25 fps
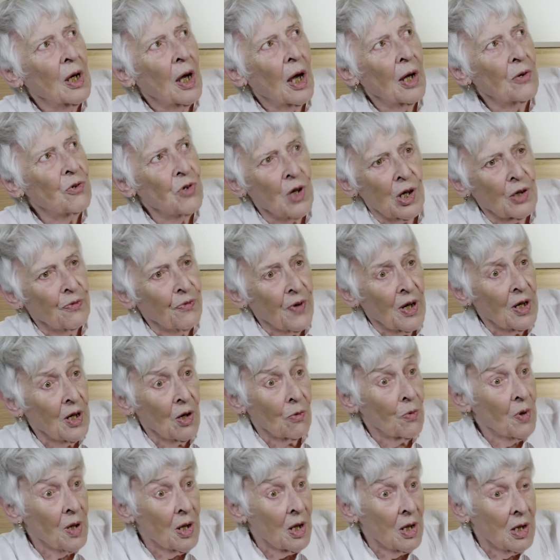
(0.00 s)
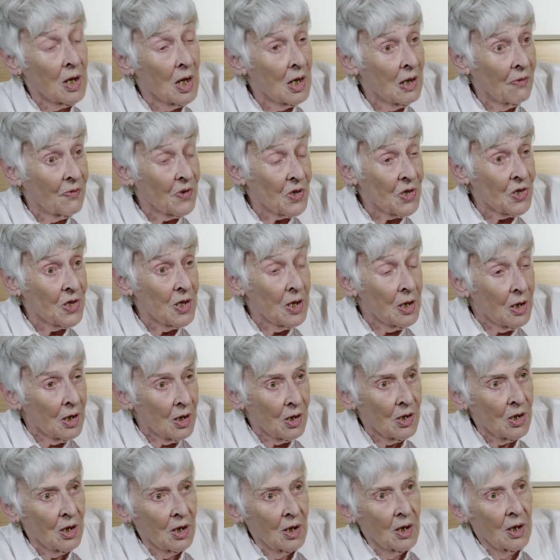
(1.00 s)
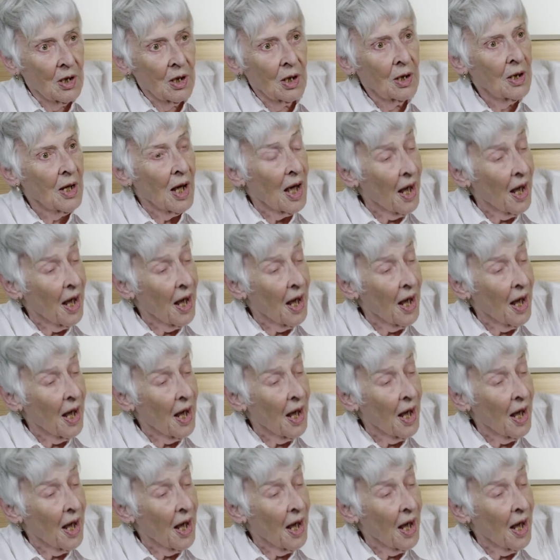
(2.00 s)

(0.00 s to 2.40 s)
I tried to find out whether they'd ever seen it, and they